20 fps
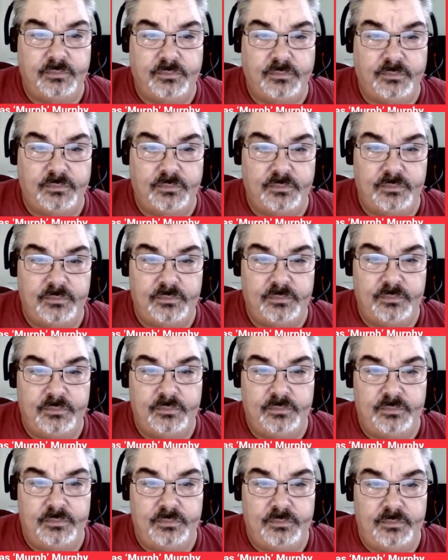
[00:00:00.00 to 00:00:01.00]

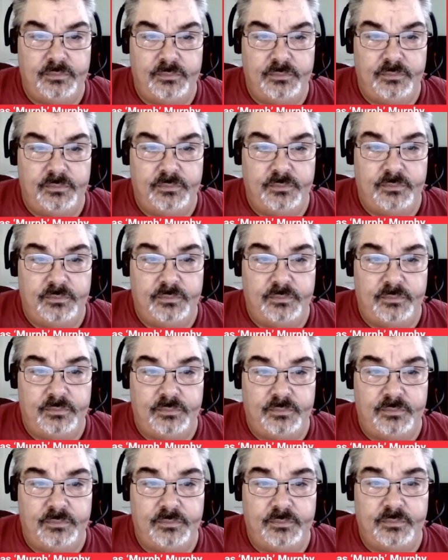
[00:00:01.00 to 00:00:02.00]

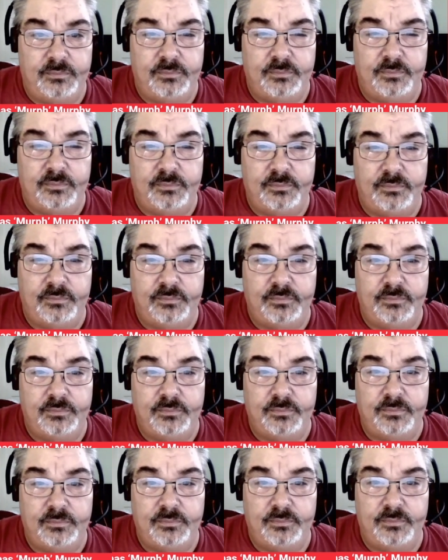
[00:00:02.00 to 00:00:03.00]

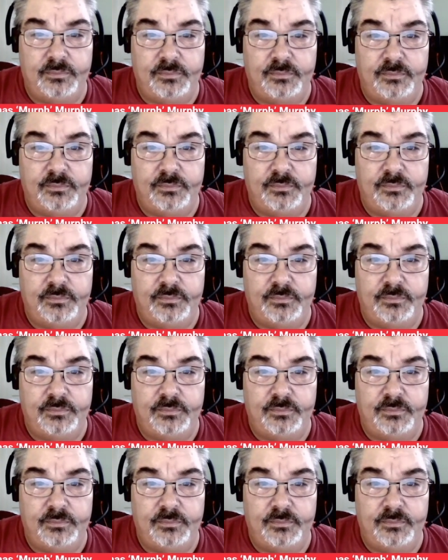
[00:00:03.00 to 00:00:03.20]
The person shown says nothing.